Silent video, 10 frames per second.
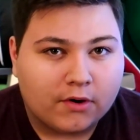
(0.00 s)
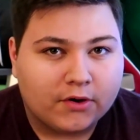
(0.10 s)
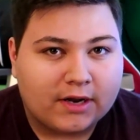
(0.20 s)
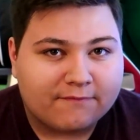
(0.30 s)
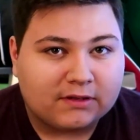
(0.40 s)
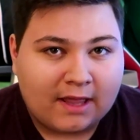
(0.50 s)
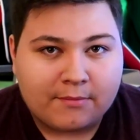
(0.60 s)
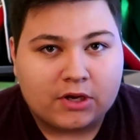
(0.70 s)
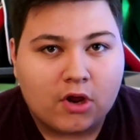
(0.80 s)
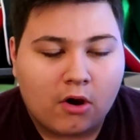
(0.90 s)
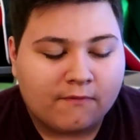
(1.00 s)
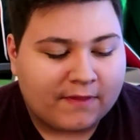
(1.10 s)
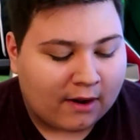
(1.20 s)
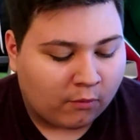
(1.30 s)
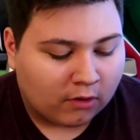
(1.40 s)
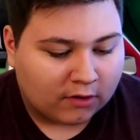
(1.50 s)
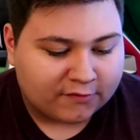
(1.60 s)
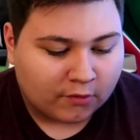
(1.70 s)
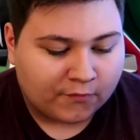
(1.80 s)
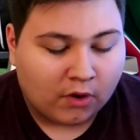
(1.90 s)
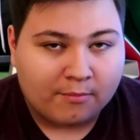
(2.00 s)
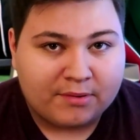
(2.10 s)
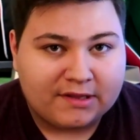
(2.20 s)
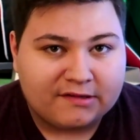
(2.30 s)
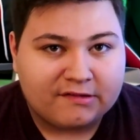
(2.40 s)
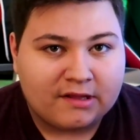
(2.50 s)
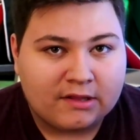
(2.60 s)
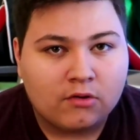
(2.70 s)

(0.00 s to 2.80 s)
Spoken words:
you're gonna have to let me know if that works, or if you're on PC,